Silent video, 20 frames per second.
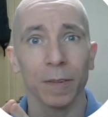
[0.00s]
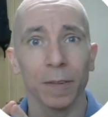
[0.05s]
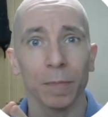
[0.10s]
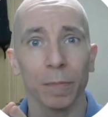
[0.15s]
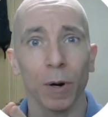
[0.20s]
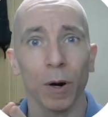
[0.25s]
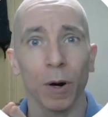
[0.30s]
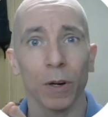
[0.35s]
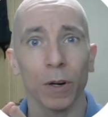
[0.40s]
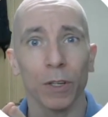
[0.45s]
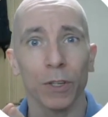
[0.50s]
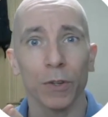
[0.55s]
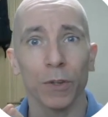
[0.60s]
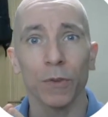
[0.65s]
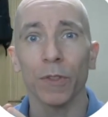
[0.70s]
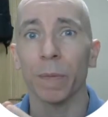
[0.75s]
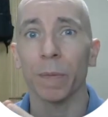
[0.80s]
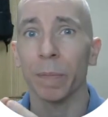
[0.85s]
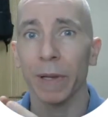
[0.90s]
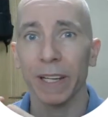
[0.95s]
Part 2,
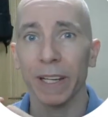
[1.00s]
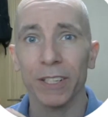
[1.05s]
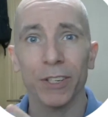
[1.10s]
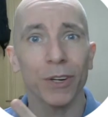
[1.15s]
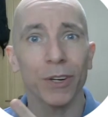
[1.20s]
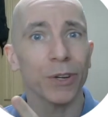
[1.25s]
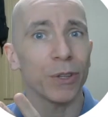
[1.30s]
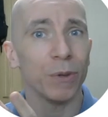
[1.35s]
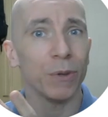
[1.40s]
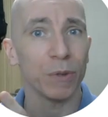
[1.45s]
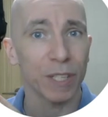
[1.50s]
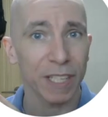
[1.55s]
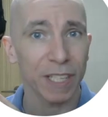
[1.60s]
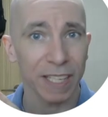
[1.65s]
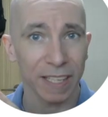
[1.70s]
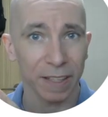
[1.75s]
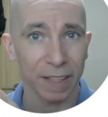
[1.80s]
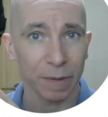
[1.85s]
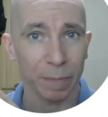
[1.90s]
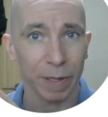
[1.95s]
the picture, you
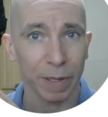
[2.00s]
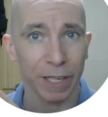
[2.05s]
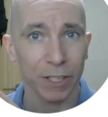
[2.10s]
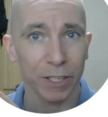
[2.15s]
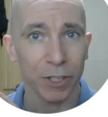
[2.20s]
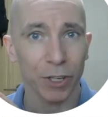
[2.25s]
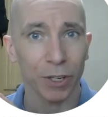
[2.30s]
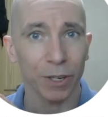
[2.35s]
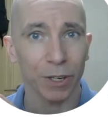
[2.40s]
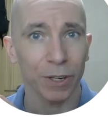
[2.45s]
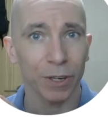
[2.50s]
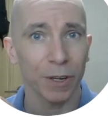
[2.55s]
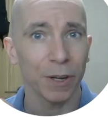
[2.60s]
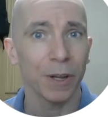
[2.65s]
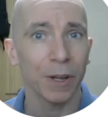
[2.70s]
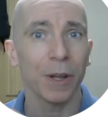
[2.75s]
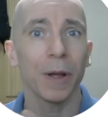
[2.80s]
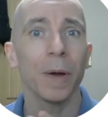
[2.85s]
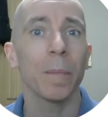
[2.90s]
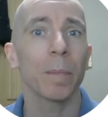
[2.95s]
see the picture.
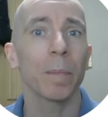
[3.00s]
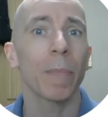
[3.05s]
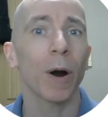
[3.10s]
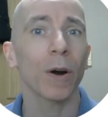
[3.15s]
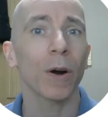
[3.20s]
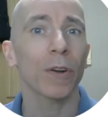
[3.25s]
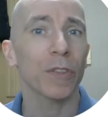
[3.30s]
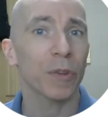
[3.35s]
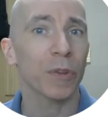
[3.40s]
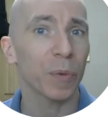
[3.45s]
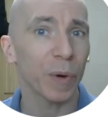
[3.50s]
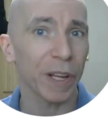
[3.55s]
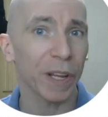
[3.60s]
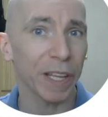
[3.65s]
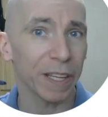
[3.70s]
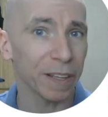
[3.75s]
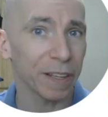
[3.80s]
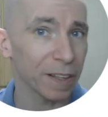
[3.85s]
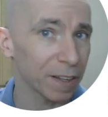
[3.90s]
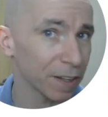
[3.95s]
Part
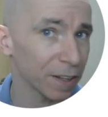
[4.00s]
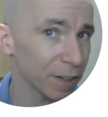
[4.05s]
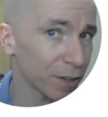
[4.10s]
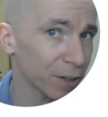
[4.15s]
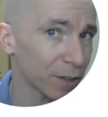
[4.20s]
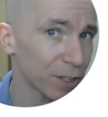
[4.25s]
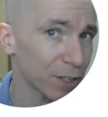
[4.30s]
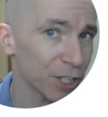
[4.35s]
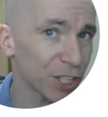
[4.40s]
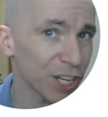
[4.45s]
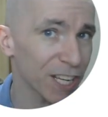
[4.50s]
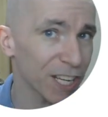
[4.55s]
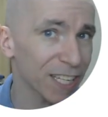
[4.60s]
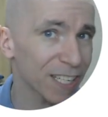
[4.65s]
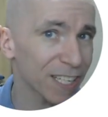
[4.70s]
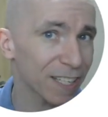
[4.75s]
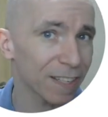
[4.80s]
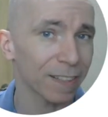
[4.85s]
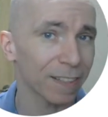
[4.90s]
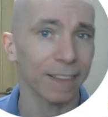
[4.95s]
3, you're
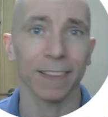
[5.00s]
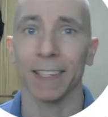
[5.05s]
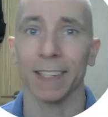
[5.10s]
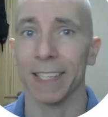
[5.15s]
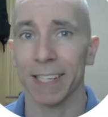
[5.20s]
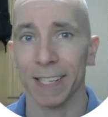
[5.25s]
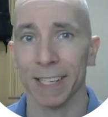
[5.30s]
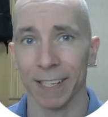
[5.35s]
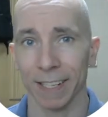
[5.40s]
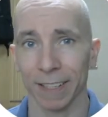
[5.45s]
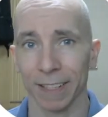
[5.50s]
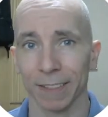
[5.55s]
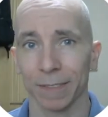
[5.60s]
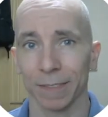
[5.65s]
just listening.